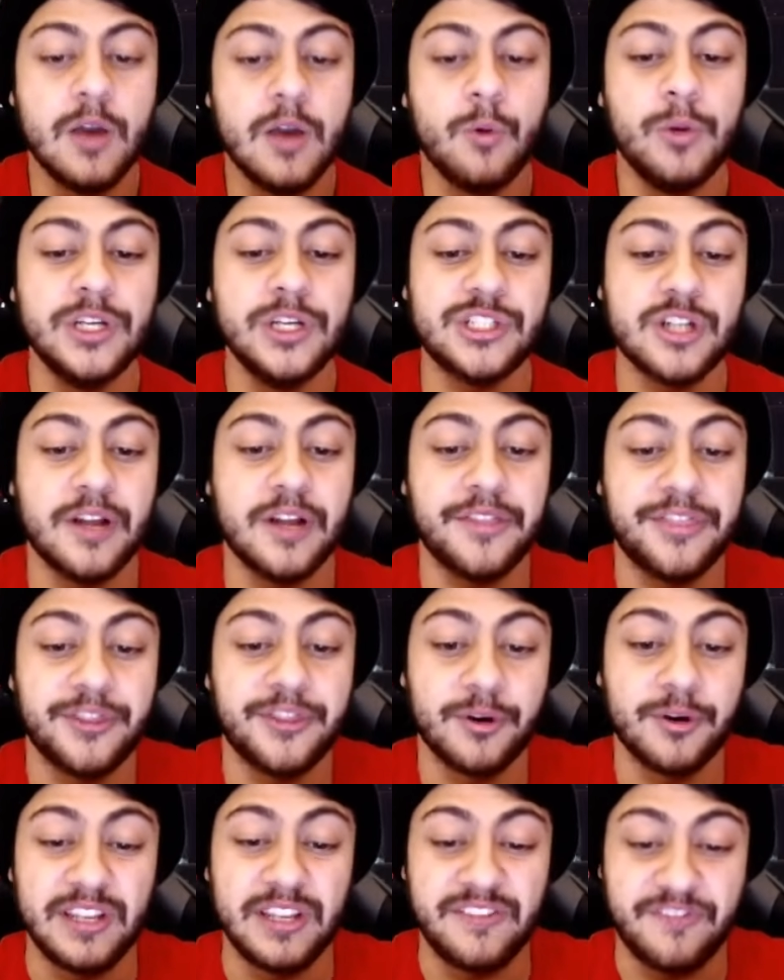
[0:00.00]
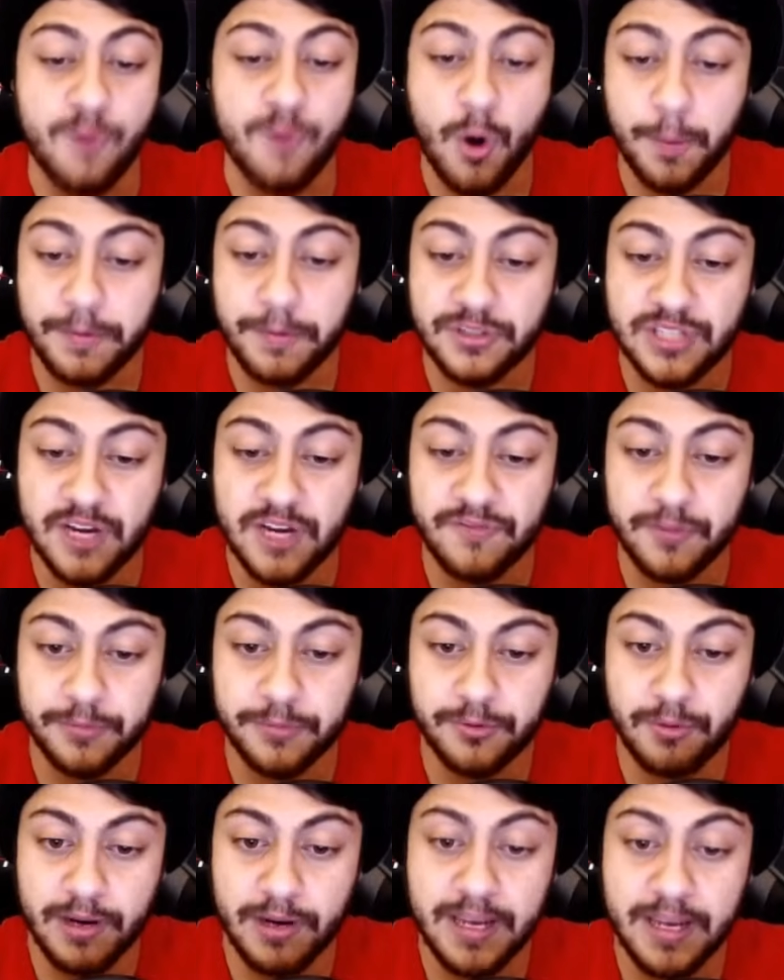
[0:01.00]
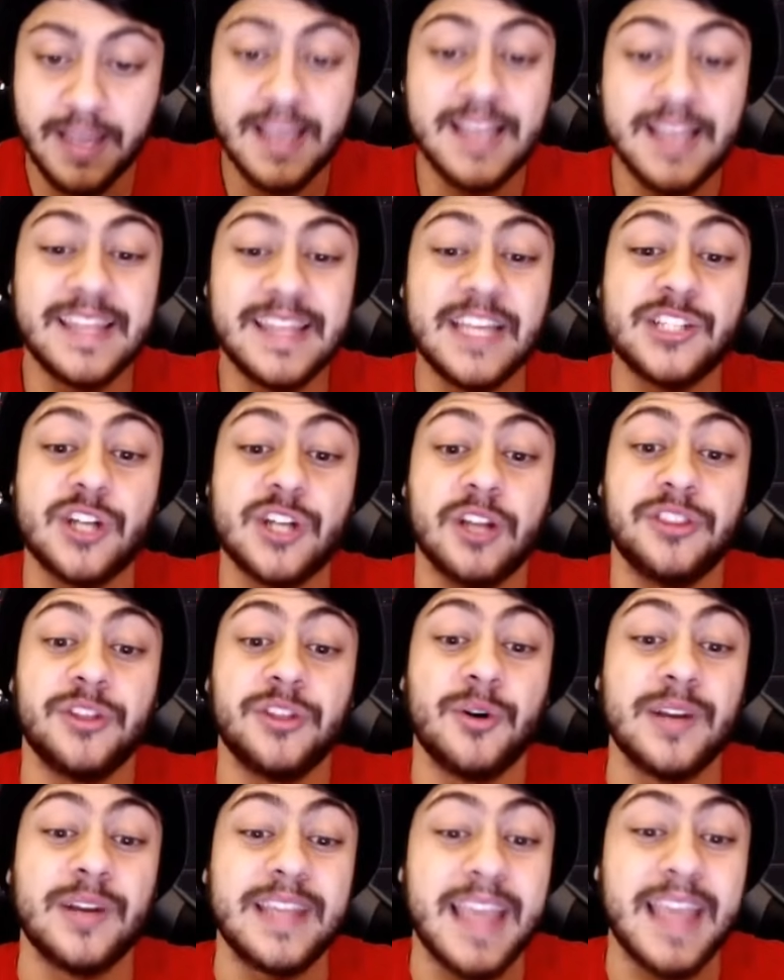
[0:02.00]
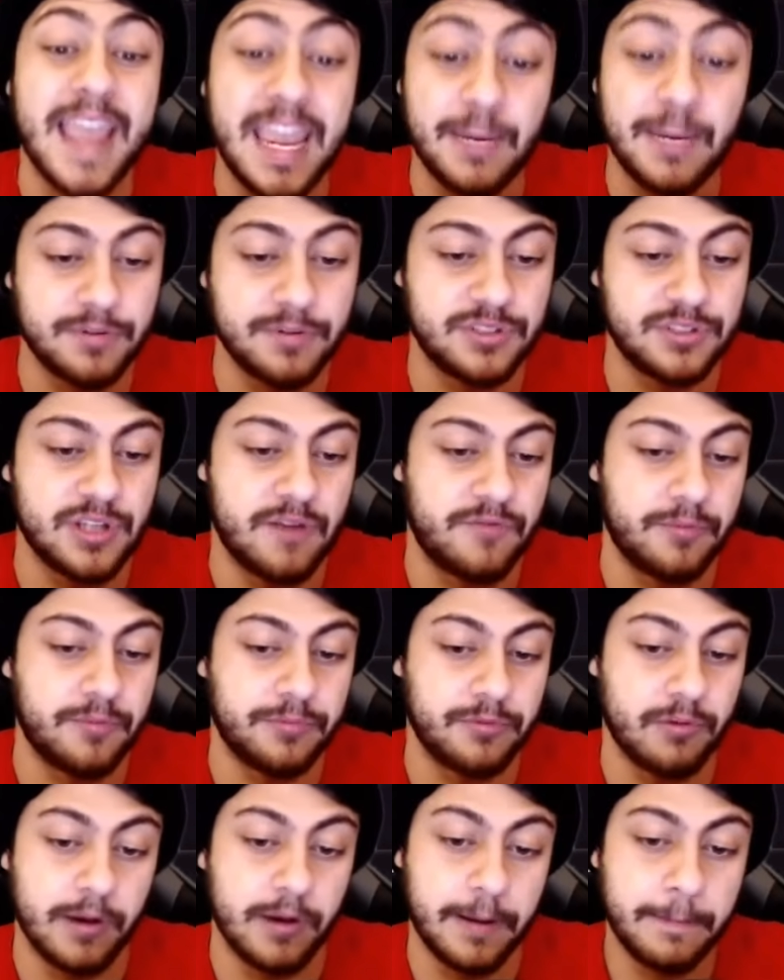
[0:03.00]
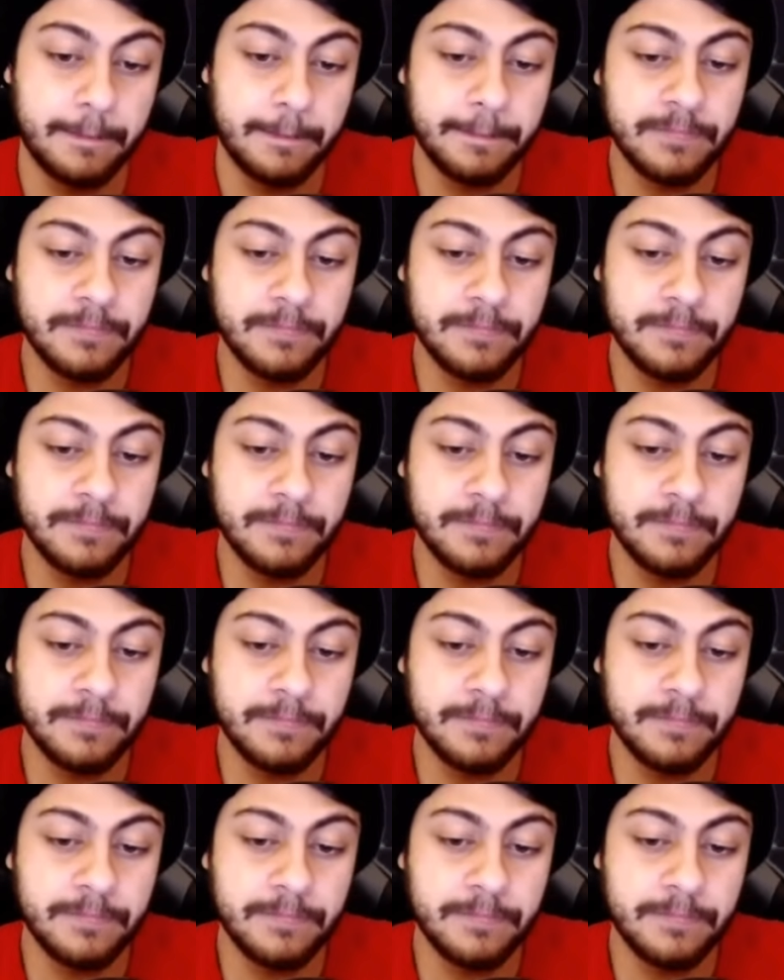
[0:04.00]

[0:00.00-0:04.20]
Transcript: We shot 34% from three. They shot 38% from three.